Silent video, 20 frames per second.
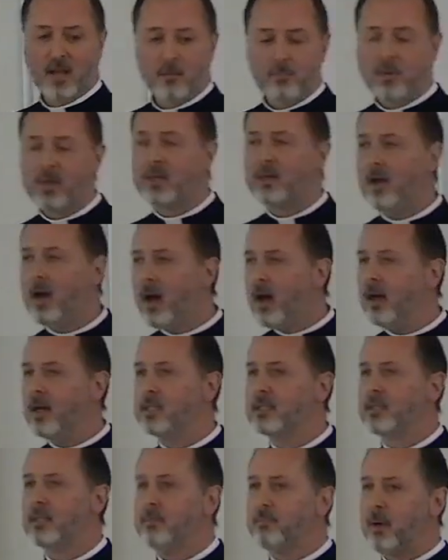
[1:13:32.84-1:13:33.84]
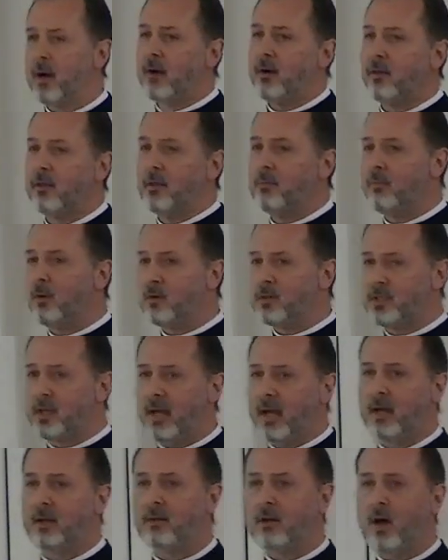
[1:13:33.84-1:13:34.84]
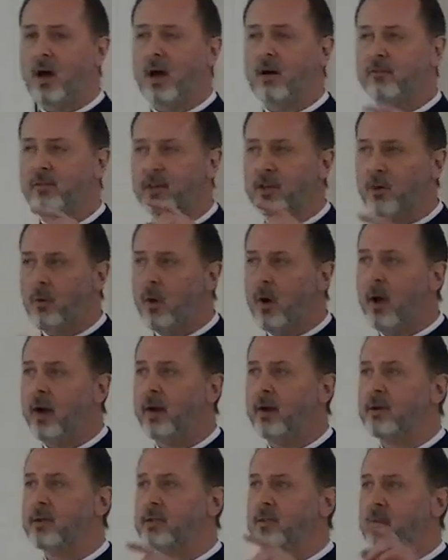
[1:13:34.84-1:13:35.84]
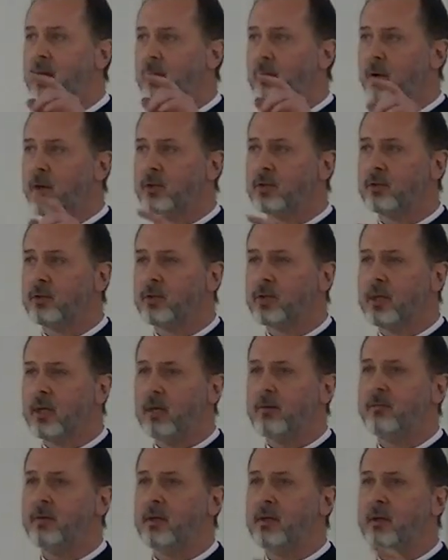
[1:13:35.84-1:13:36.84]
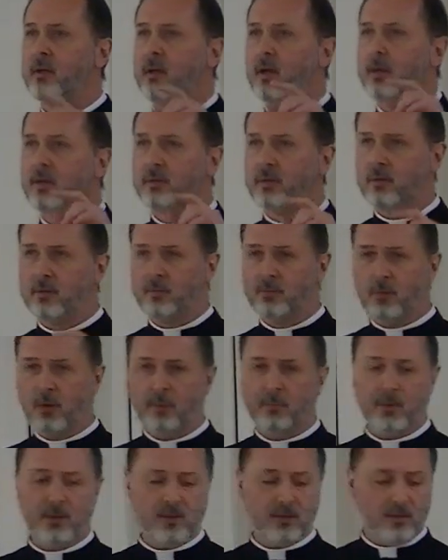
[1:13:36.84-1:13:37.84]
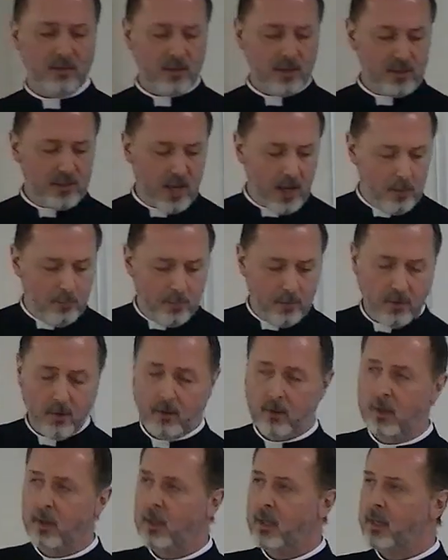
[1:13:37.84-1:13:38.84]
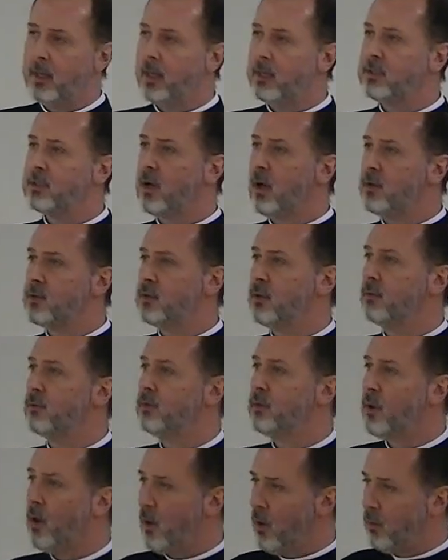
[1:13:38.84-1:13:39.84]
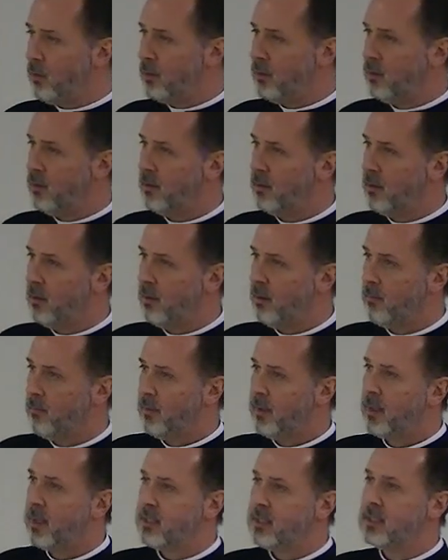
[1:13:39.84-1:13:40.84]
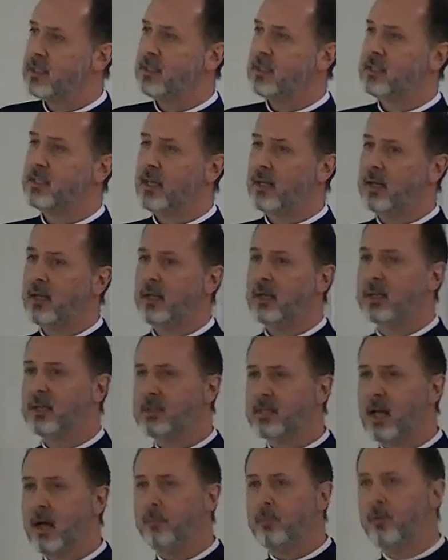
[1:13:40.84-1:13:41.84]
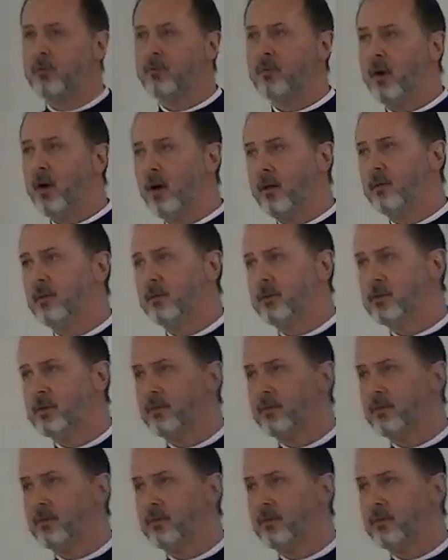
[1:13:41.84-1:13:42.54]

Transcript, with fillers: because part of the Mosaic law requires that what you're giving to the purpose of the temple is also known, because it's setting an example for others.